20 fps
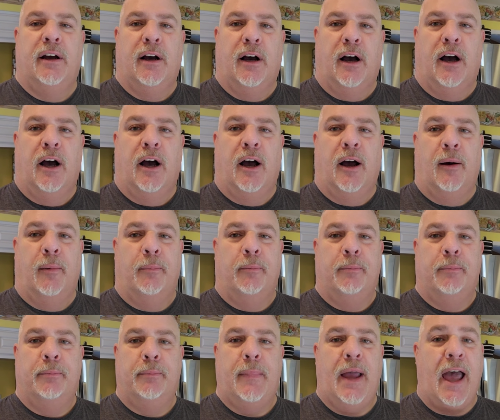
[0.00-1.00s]

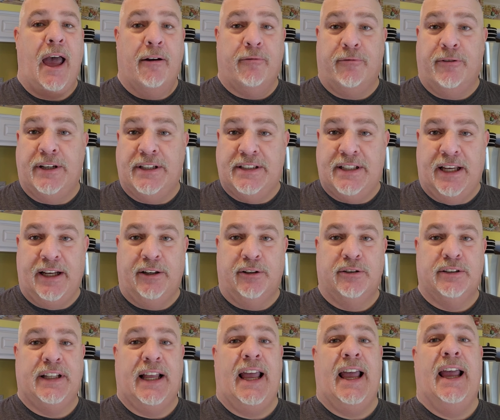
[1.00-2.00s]
um, every
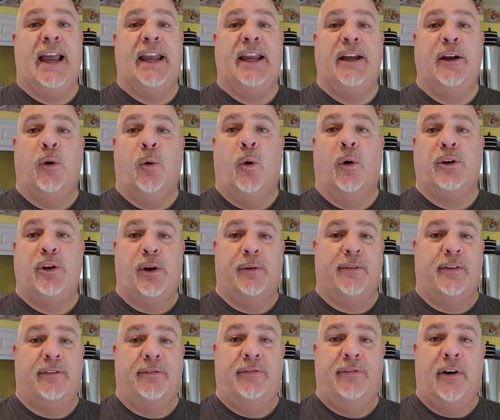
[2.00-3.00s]
single day or you
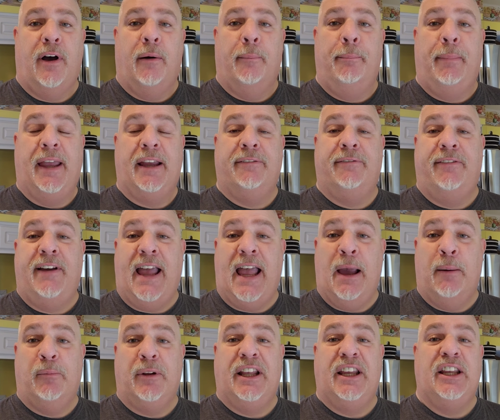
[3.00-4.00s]
have a, a big
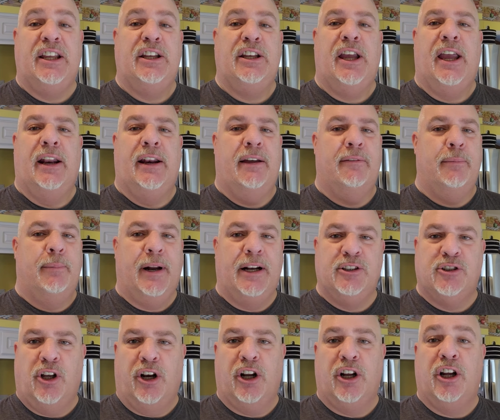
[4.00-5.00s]
family and
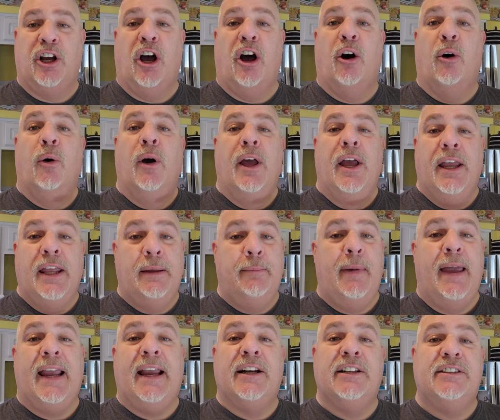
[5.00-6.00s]
everybody's on the go, you
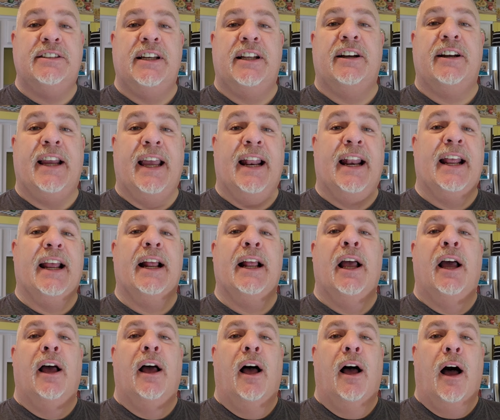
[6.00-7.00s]
may consider getting
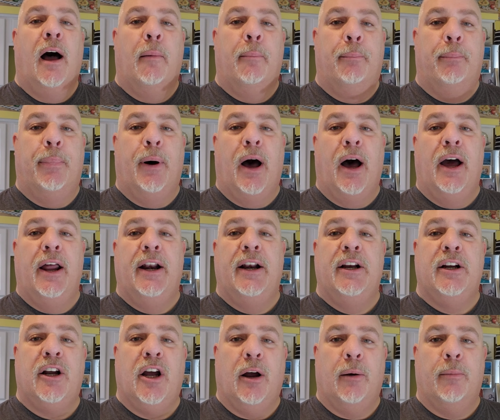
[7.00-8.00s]
a
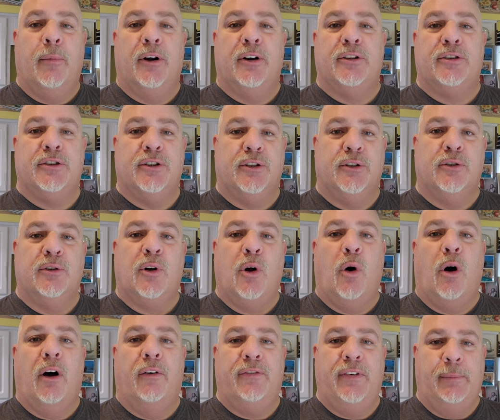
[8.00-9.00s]
Bunn commercial
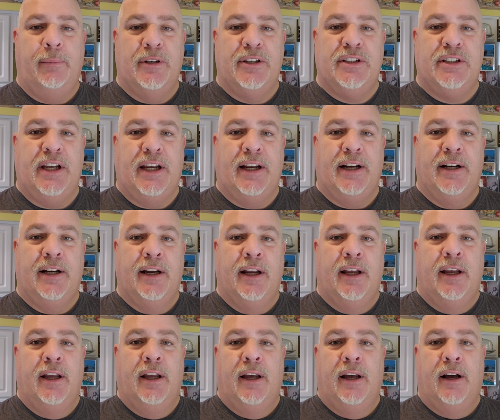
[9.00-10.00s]
coffee machine.
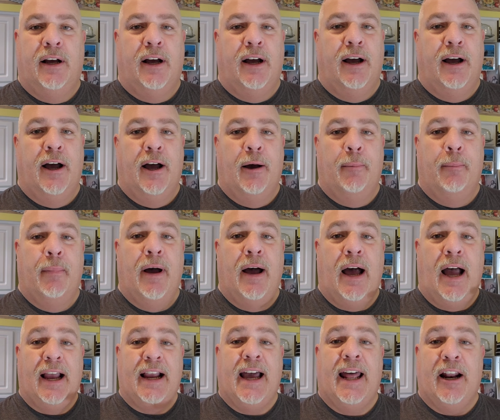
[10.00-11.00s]
Um,
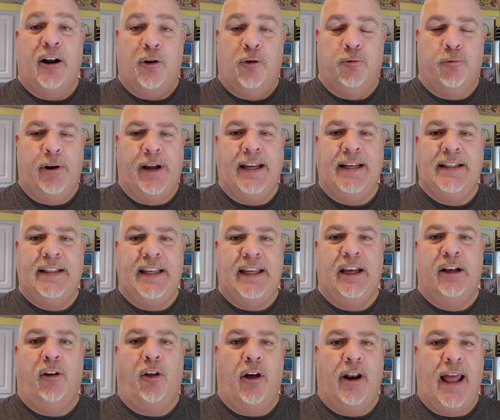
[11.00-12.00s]
I got a great
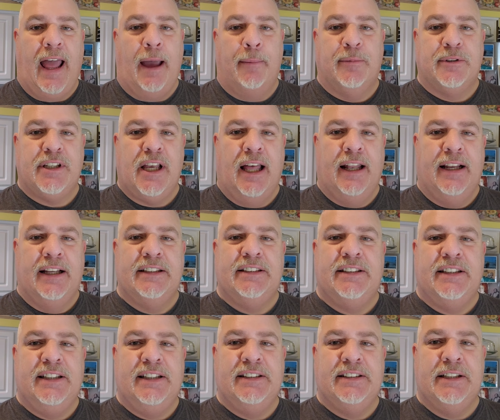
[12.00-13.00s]
deal on Amazon this
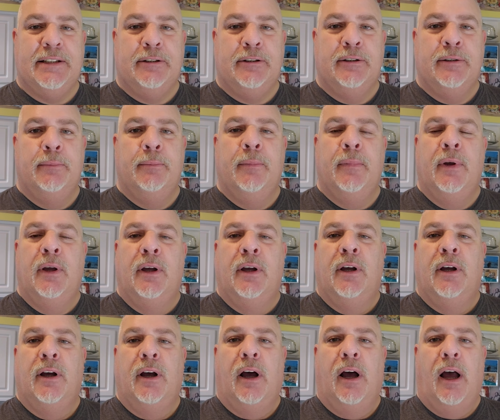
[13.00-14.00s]
season,
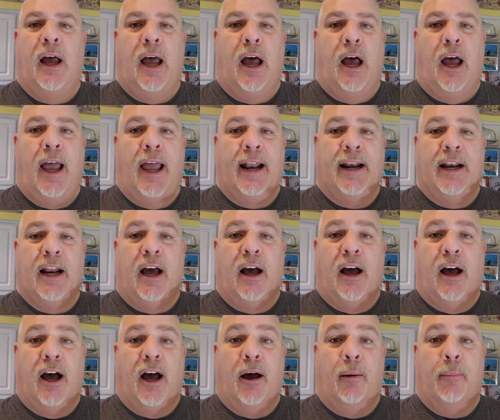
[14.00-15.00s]
and
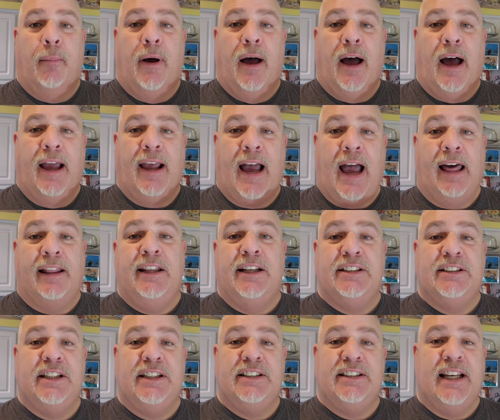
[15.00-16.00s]
um, I
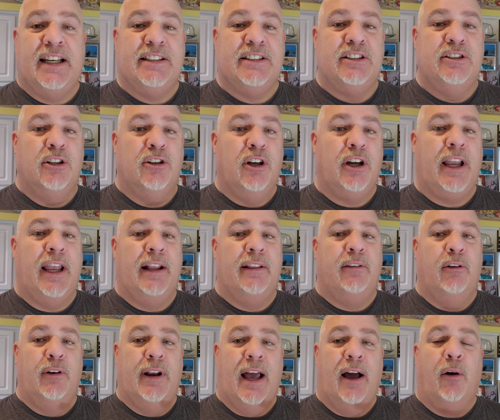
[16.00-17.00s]
highly suggest looking
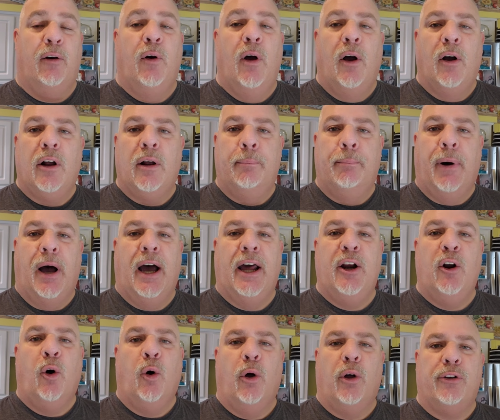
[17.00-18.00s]
through. Now,
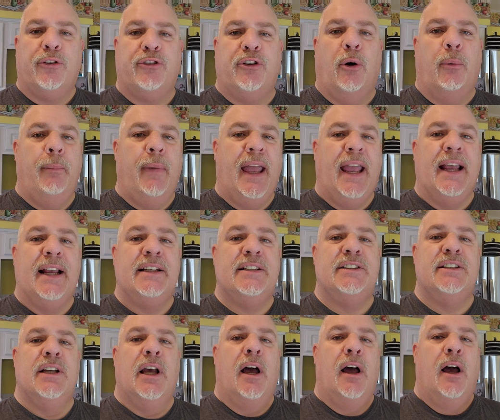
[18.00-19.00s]
Bunn also
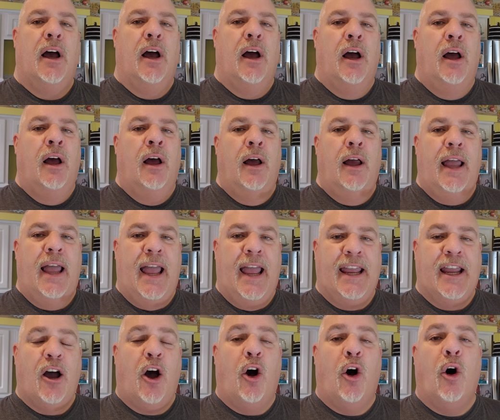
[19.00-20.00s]
makes
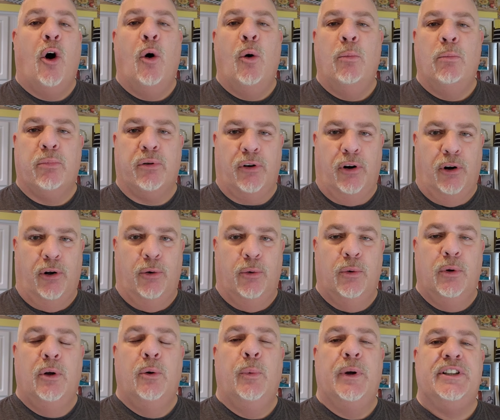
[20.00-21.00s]
a
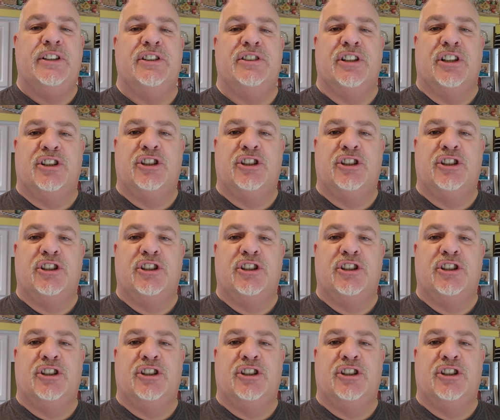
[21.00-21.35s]
homebrew, which is